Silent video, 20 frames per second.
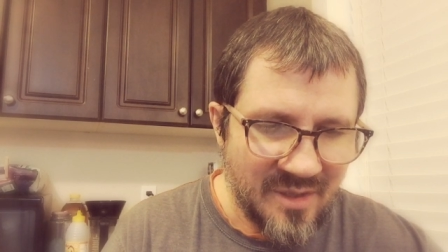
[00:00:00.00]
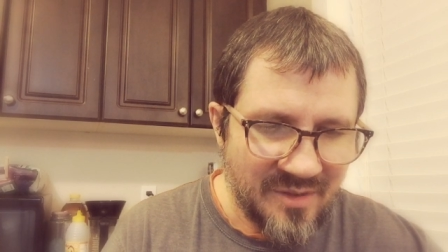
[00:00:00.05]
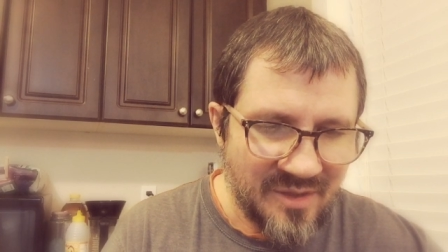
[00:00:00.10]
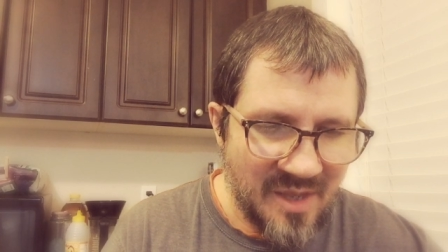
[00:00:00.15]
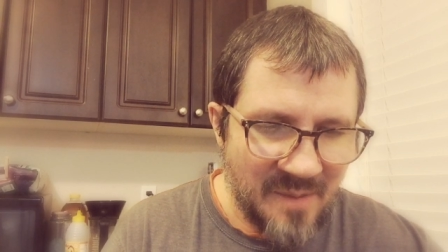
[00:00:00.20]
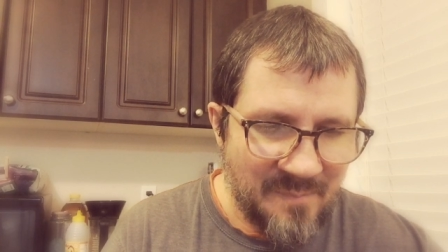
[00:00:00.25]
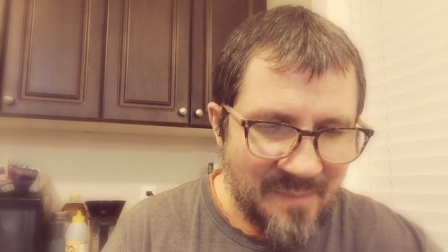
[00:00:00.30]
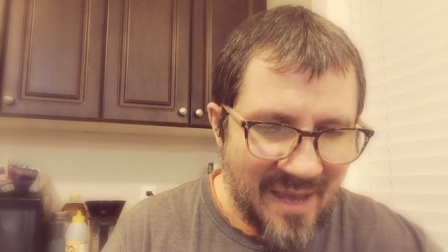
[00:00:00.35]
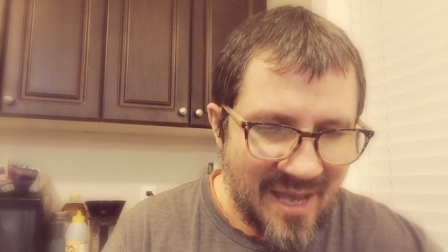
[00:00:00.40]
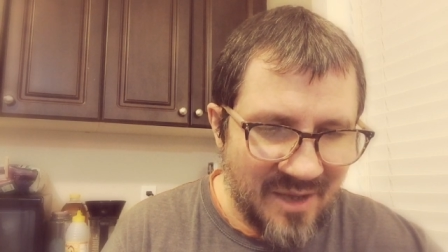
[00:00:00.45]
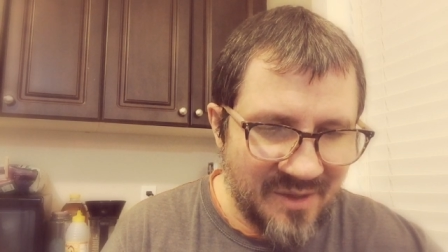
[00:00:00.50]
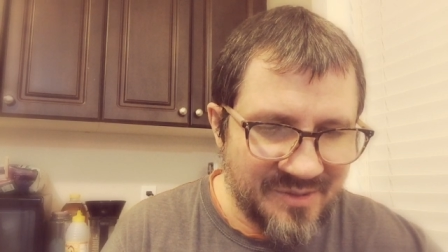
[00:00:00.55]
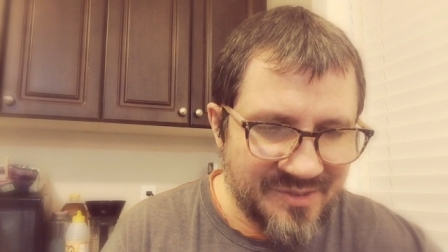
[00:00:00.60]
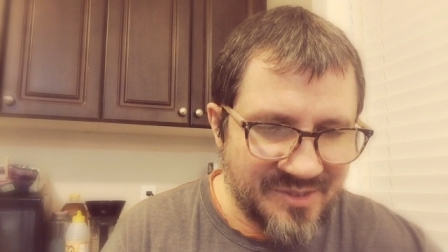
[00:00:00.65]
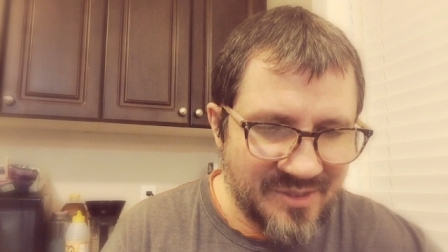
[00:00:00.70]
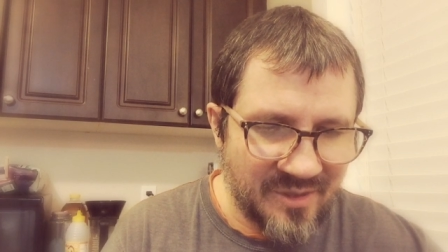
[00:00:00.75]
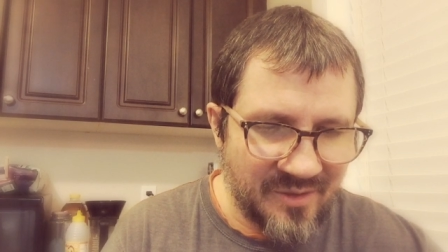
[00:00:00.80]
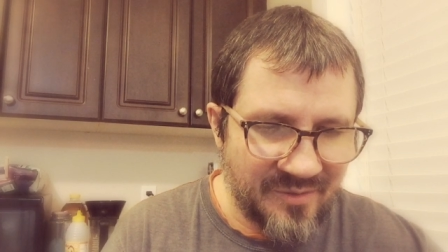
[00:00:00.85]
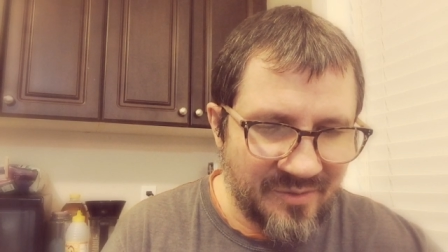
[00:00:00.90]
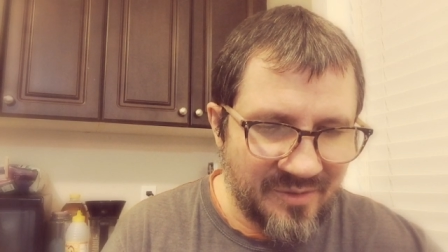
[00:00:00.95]
They
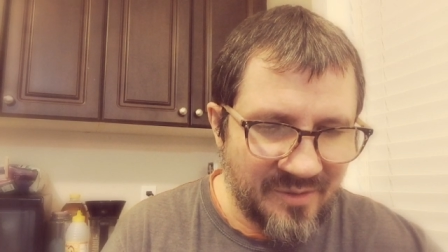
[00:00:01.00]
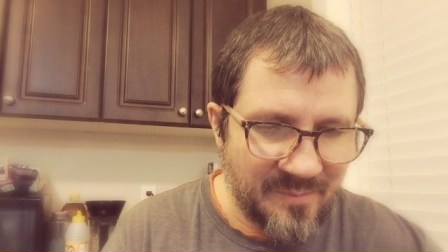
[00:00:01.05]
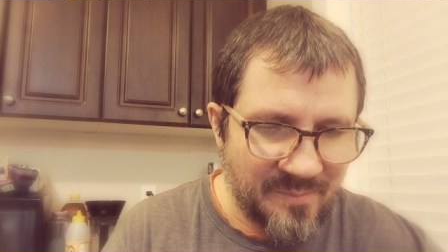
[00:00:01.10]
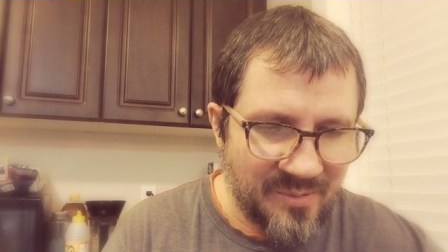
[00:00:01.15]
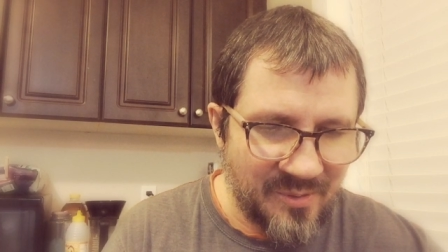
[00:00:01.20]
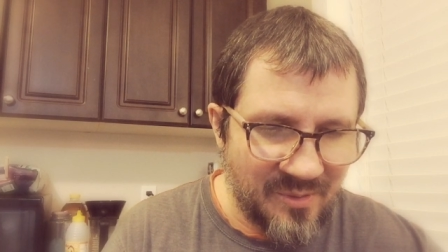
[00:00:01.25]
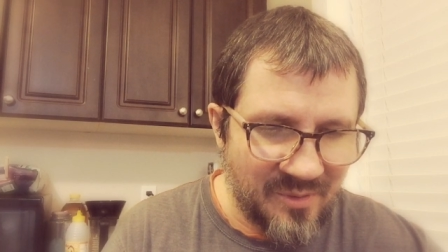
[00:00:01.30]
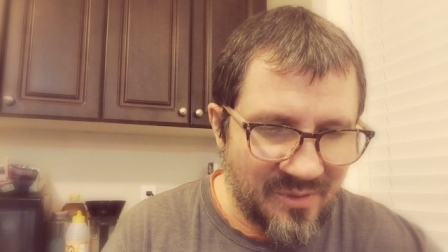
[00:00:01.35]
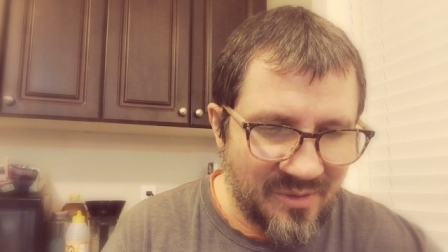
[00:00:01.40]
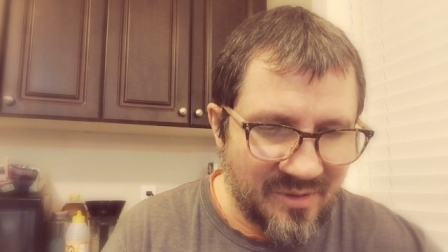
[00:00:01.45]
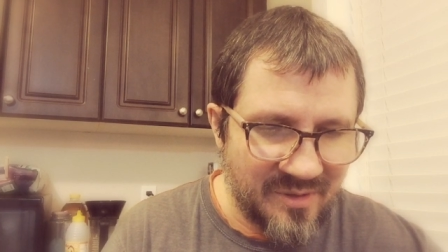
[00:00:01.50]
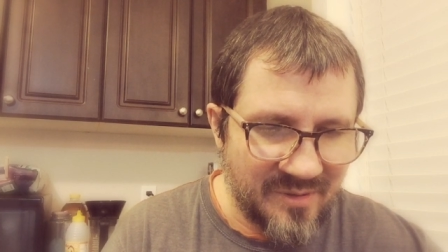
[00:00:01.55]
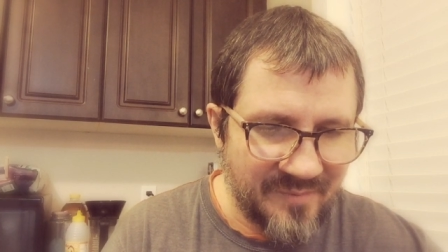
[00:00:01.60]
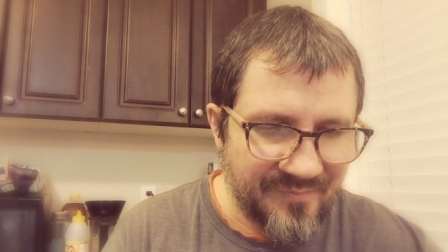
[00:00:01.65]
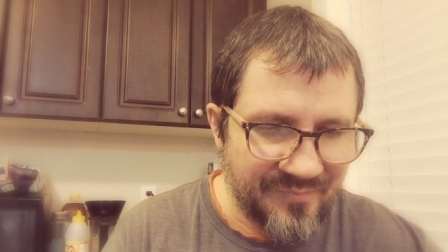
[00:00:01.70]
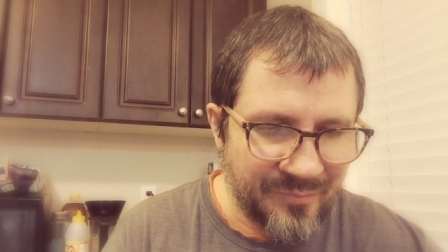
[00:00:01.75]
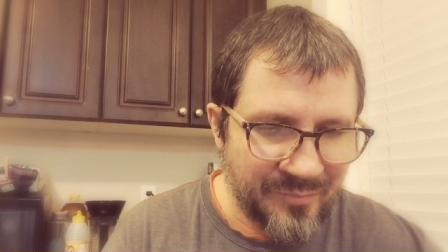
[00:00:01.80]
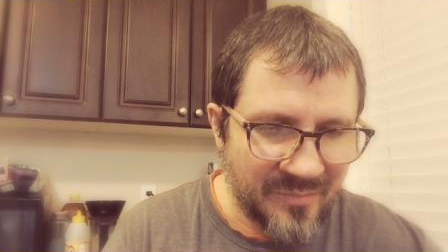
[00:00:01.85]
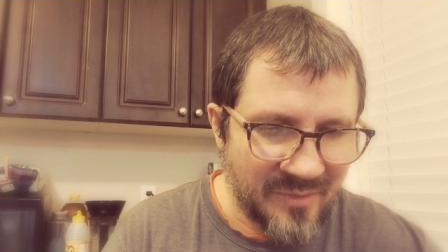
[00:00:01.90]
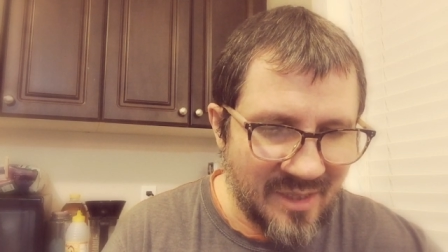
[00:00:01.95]
pounce on the
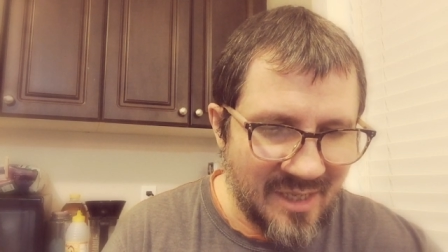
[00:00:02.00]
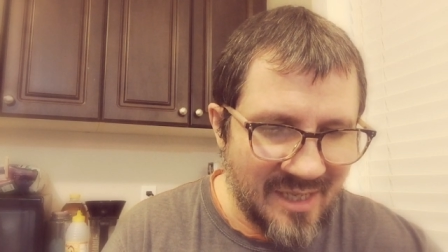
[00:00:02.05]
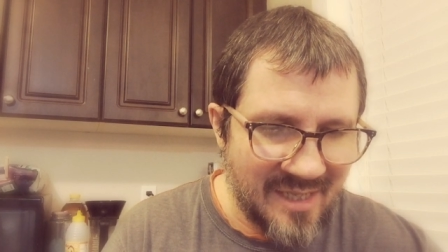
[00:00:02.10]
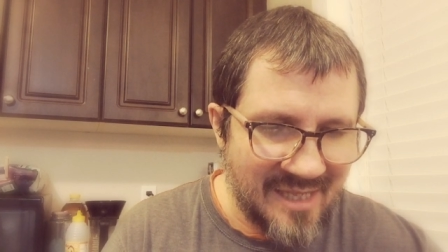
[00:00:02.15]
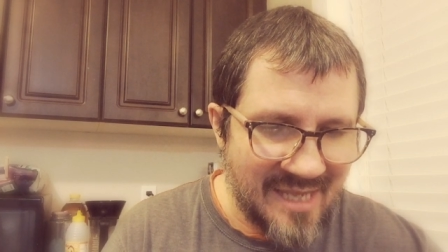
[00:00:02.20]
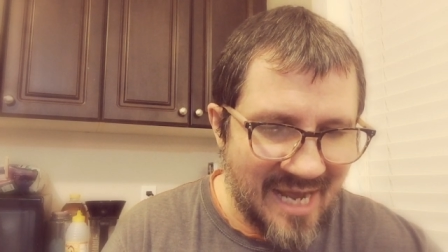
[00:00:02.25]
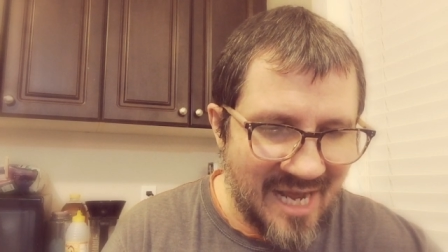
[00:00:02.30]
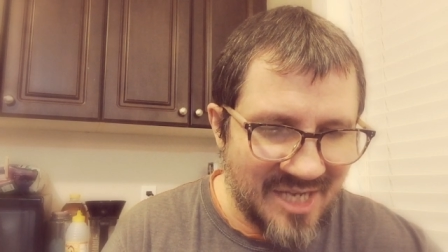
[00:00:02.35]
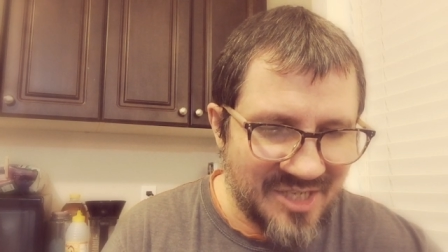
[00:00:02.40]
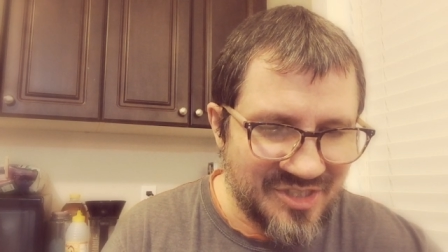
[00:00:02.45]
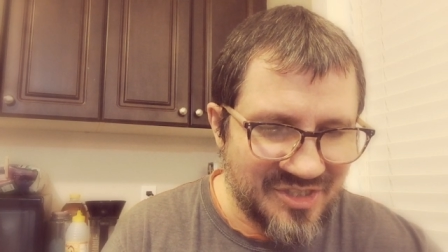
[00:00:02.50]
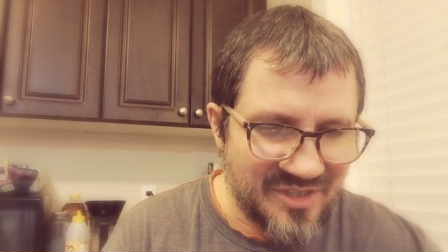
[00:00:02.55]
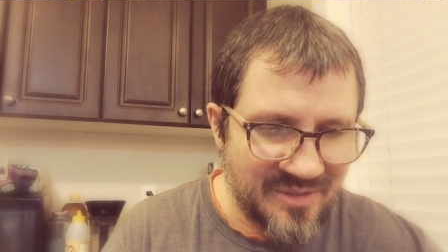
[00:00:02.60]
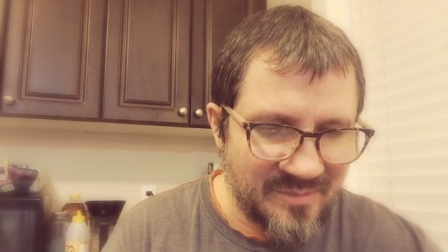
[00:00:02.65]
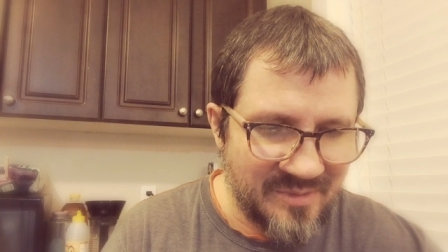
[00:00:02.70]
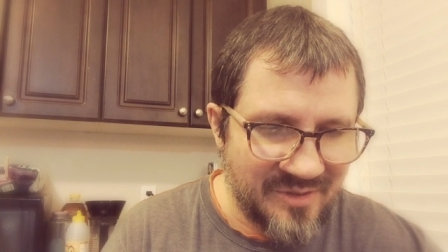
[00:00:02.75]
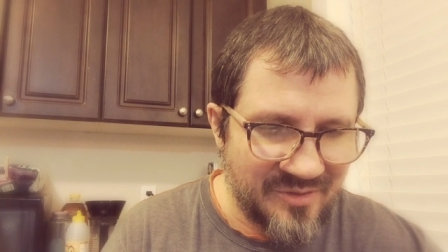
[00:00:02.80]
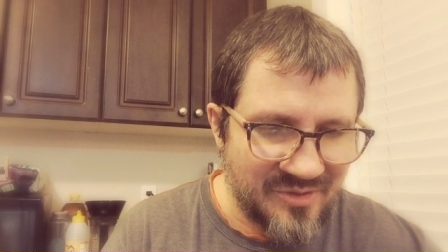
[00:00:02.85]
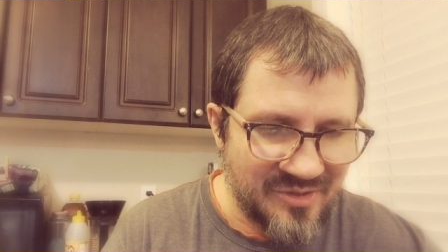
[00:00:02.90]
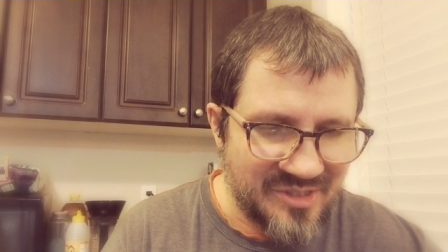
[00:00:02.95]
poor and catch
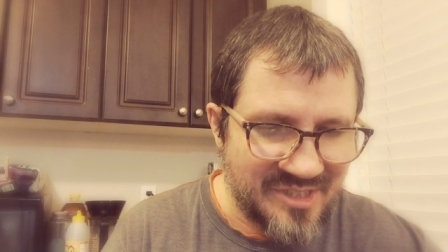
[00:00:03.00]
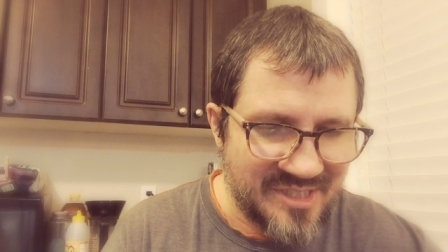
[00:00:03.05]
them in their